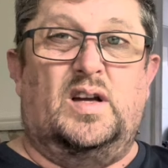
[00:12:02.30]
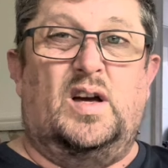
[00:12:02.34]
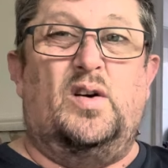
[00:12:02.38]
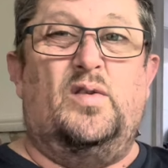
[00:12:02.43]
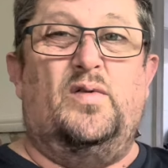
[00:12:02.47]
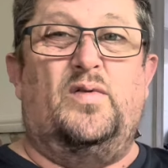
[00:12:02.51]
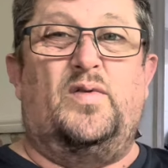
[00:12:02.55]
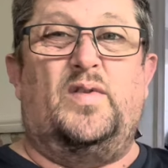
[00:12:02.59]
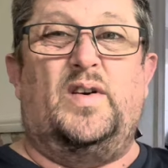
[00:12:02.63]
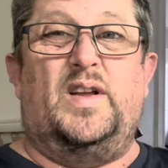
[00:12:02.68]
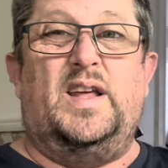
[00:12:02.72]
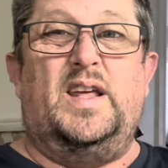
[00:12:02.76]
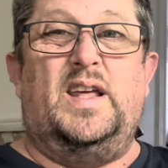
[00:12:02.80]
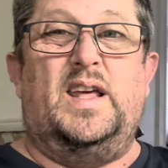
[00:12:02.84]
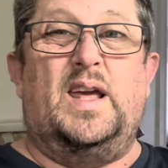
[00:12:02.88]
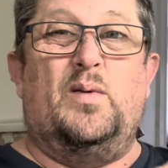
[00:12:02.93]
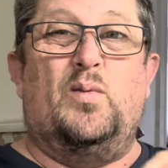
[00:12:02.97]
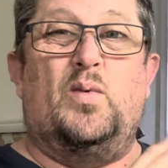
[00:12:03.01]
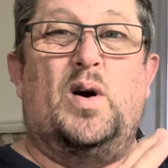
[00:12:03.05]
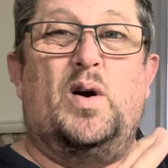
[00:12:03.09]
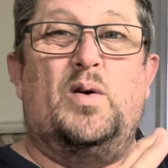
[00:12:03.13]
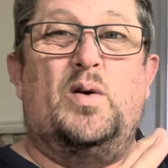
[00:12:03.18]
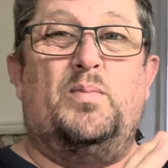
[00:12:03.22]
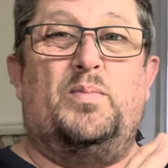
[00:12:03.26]
Hopefully it
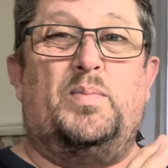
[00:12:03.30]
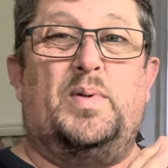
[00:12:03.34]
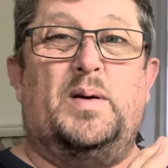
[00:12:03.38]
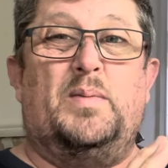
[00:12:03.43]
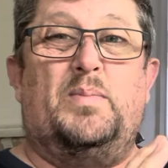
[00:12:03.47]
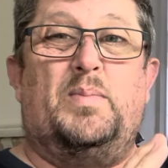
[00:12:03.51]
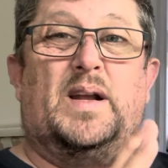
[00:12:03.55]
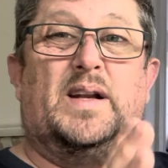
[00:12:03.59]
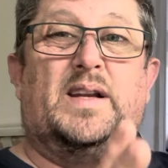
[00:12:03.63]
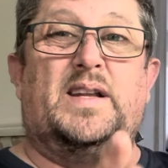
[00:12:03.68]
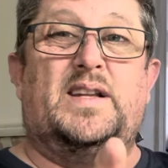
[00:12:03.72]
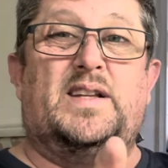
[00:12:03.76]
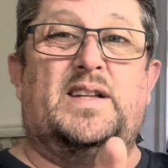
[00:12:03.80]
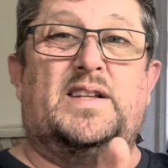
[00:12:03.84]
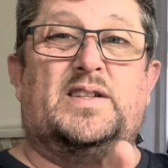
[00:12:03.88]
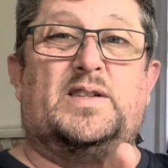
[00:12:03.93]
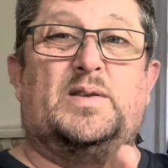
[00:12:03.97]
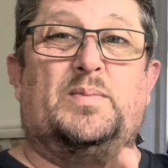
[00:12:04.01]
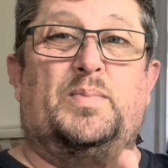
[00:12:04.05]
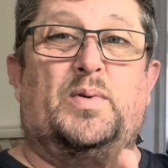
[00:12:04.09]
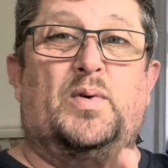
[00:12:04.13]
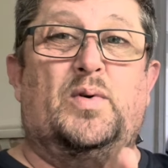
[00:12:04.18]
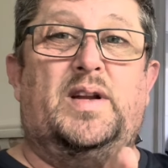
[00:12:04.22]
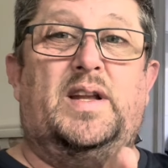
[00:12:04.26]
won't be bloody
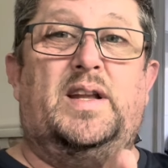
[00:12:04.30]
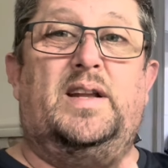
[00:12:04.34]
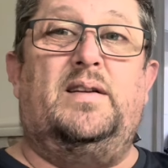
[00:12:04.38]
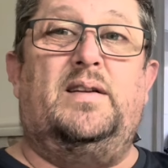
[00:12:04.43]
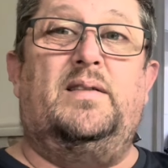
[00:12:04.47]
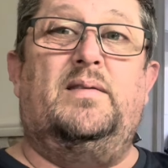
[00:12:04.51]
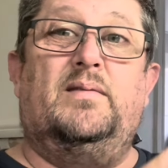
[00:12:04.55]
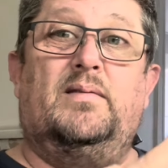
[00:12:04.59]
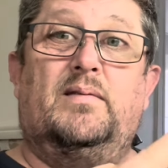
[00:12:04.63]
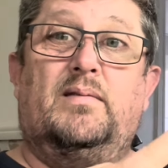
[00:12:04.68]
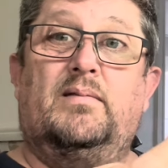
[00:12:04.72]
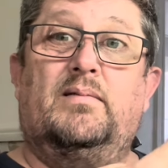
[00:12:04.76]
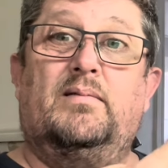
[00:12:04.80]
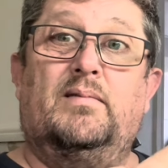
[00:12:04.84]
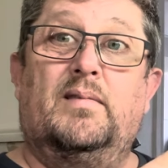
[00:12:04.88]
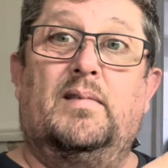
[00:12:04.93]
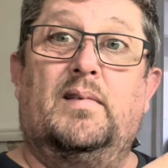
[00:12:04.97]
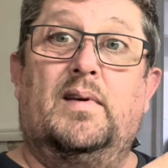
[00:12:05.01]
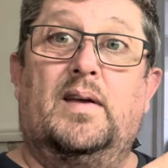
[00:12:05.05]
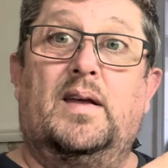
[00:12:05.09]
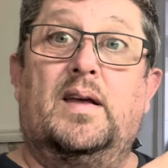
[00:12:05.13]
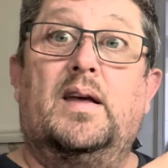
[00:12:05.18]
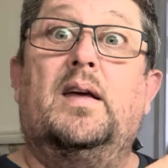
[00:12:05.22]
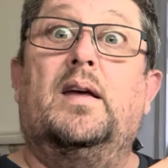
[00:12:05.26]
disappointing.
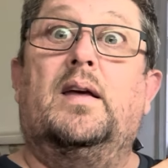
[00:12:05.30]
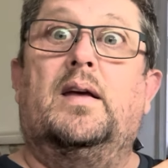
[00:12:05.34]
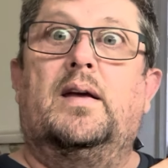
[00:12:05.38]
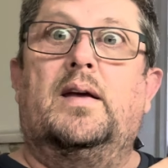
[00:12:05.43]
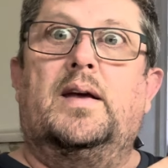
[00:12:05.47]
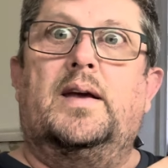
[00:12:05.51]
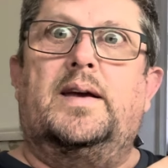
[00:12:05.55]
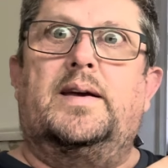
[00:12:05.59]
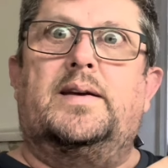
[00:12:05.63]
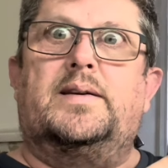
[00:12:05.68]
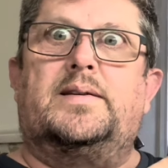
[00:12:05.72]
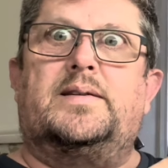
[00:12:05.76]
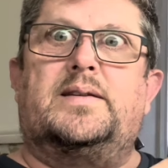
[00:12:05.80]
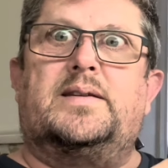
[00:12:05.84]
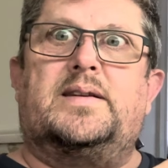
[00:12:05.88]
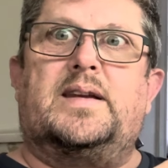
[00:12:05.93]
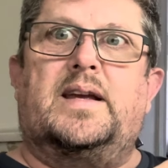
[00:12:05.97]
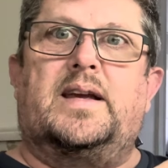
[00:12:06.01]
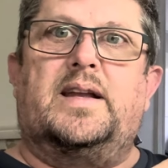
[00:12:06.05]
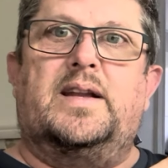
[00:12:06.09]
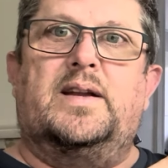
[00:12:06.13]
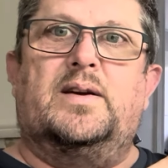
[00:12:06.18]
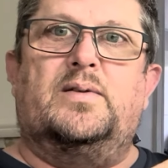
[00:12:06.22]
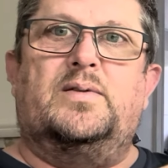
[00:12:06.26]
Here's the
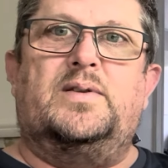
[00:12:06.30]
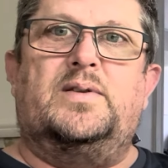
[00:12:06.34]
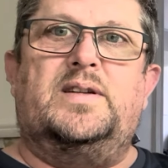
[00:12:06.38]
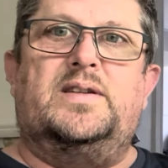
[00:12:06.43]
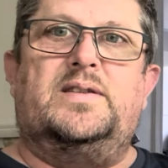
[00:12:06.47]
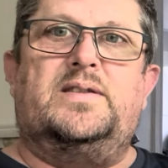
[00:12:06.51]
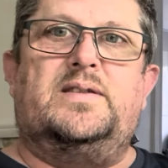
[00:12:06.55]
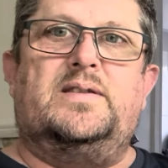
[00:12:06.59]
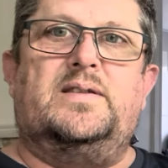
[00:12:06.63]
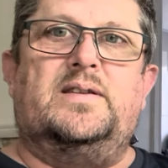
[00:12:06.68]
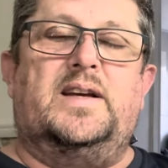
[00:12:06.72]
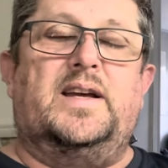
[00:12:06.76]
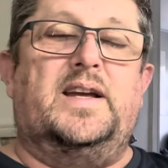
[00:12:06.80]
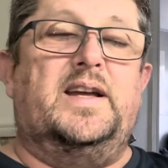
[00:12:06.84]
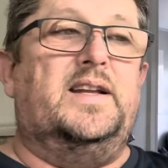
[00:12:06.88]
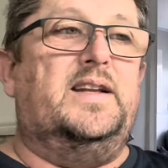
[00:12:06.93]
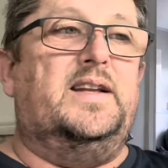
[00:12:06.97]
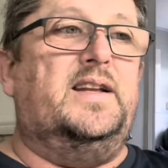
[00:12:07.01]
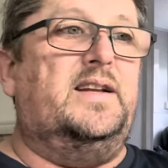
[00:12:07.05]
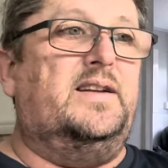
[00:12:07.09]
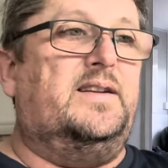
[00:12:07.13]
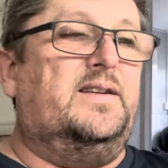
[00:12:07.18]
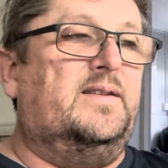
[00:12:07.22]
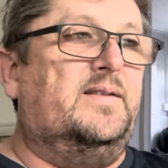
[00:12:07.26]
second eldest,
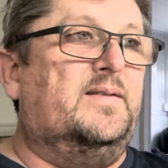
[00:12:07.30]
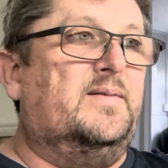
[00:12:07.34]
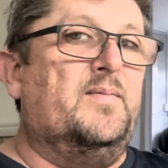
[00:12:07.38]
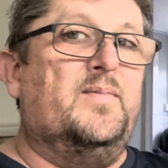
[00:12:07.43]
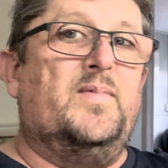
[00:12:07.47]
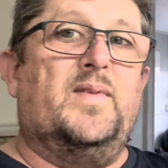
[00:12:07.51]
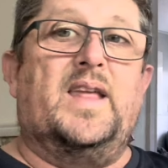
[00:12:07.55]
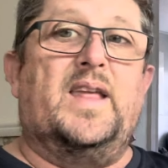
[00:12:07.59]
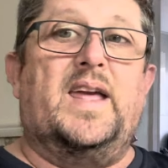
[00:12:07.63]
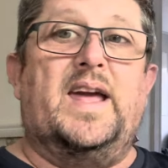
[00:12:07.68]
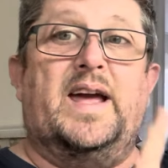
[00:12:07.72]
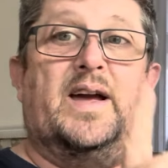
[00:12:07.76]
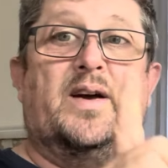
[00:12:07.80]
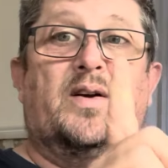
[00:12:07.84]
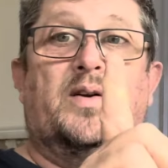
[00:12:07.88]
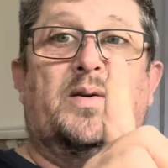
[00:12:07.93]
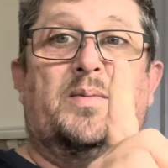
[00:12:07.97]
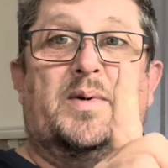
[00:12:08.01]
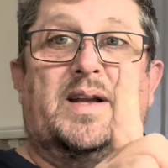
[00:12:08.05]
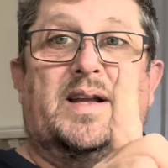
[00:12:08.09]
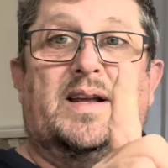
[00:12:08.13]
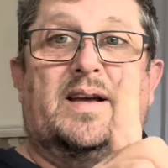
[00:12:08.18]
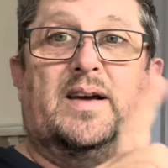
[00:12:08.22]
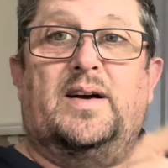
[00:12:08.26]
Enid. Hang on a
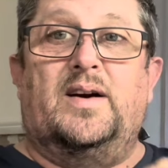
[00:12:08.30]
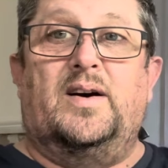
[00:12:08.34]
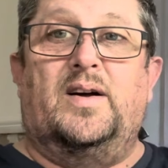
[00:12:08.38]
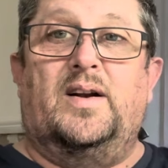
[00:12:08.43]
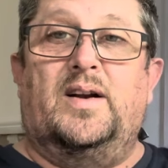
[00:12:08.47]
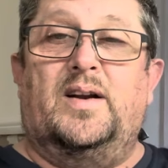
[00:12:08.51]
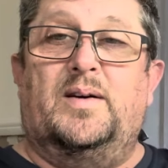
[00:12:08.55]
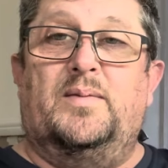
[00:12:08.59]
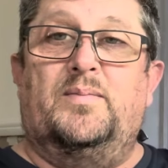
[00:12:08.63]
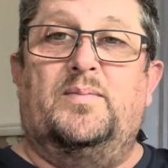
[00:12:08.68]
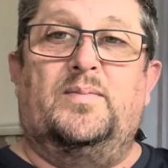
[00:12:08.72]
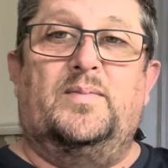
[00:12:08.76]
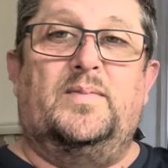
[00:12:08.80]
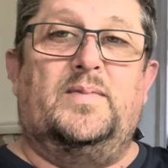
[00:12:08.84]
minute, I'll